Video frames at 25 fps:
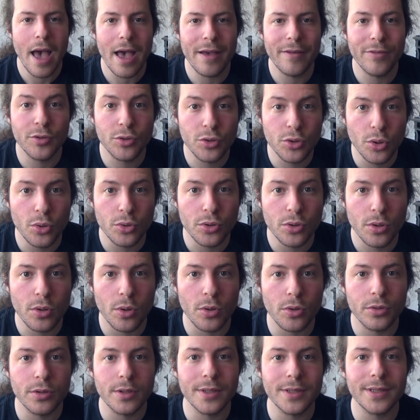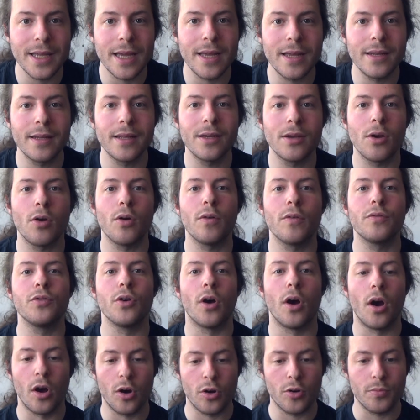have a total understanding of
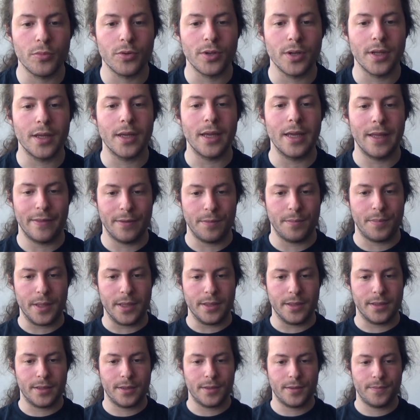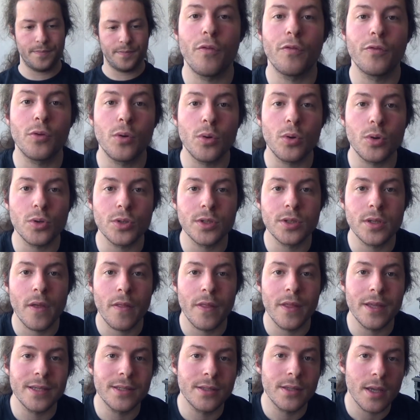the harmony in the piece. Of course,
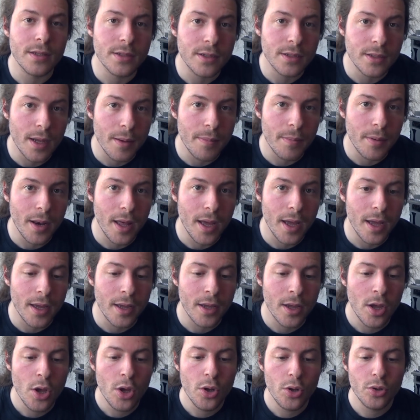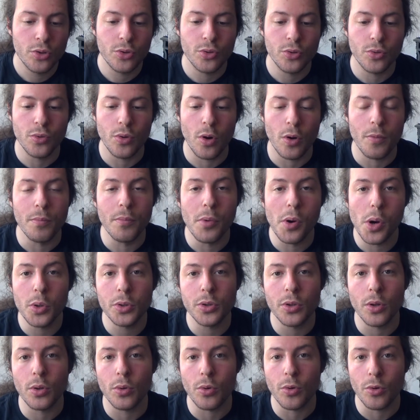this doesn't apply to a
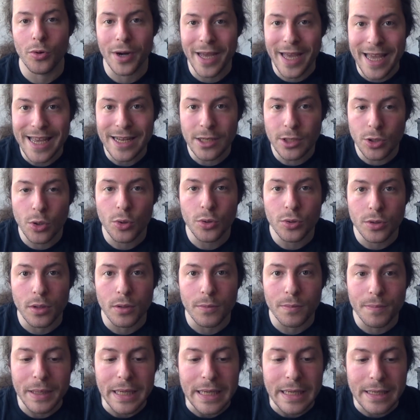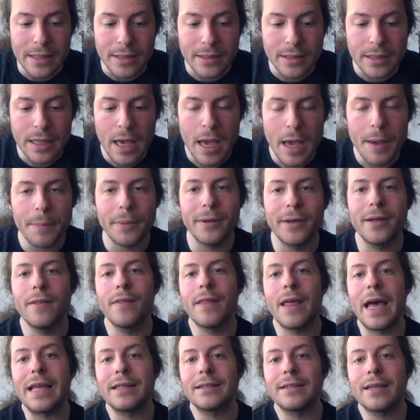modal or atonal piece, but in
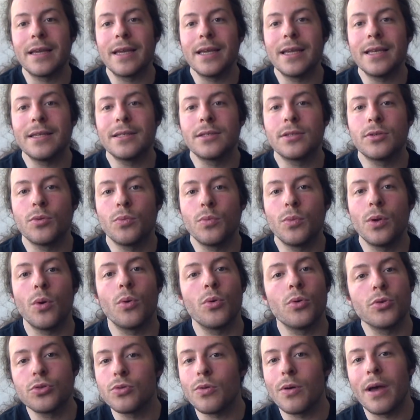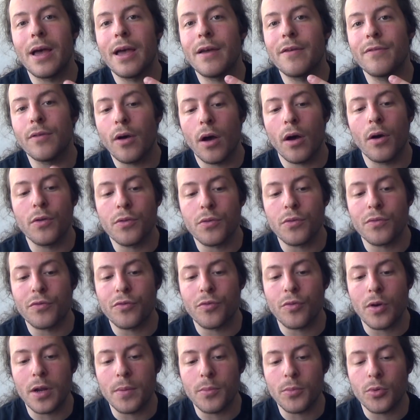that case, we also have other
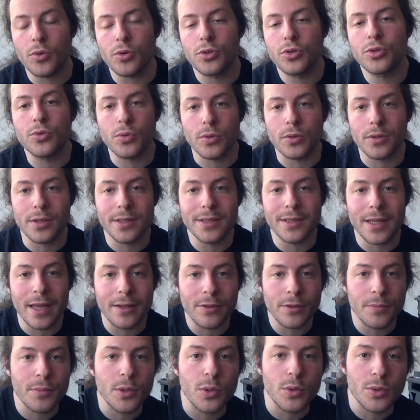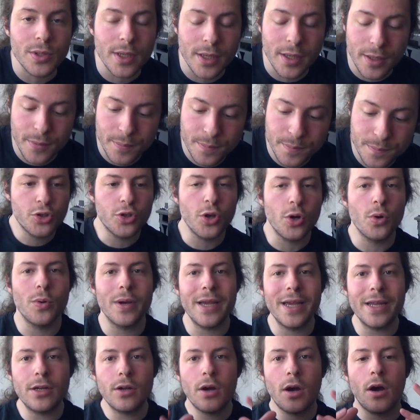frameworks to understand the music.
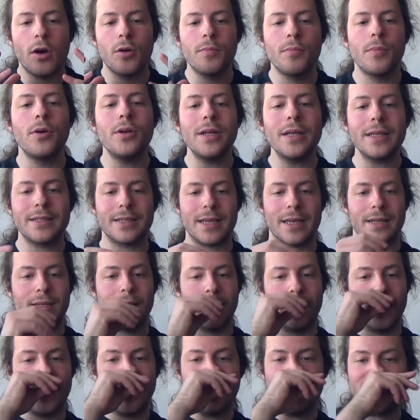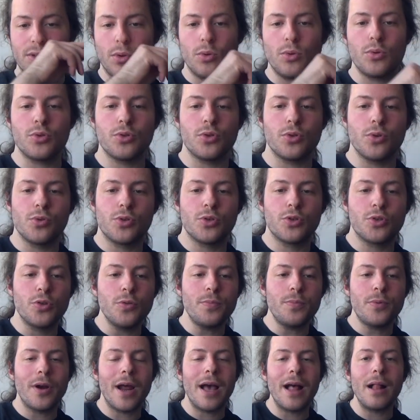So in a harmonic setting, it's also
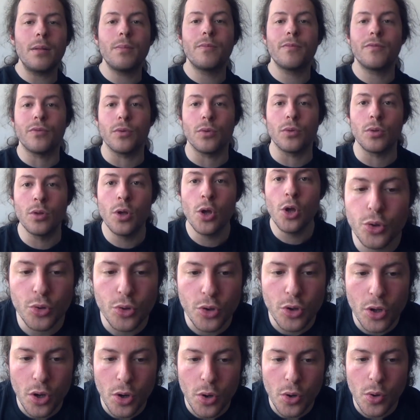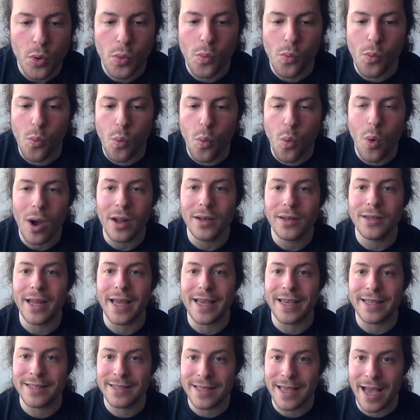super helpful to know what
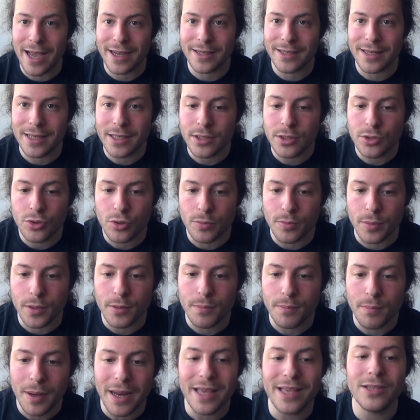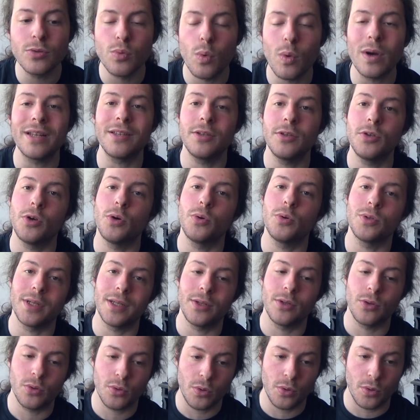exact instrument plays what note
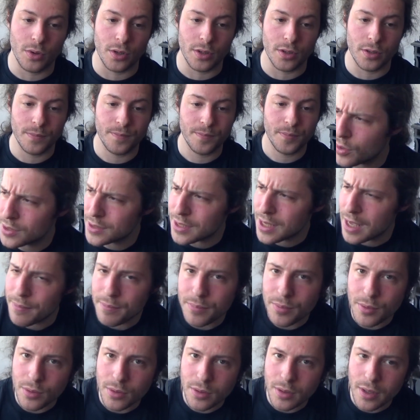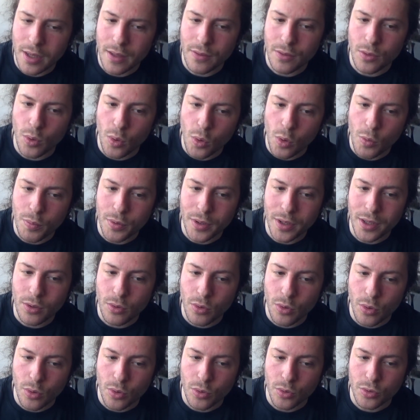in the chord. For example, in the opening
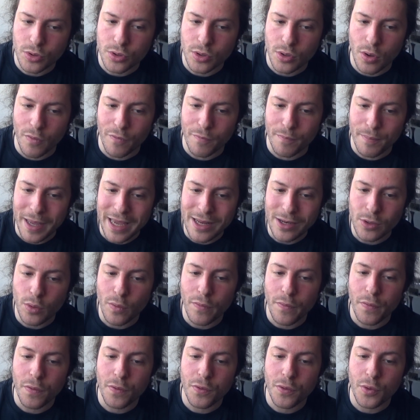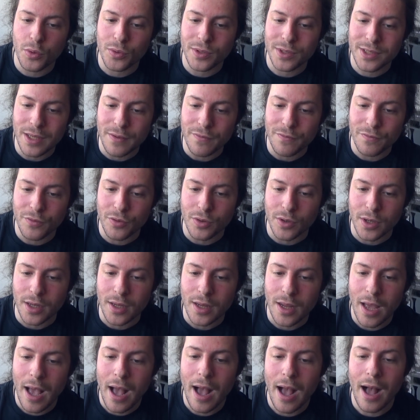chords of Beethoven's Third
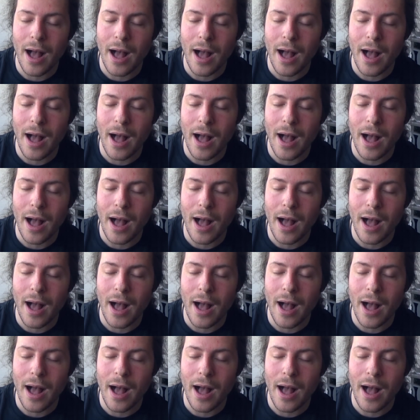Symphony,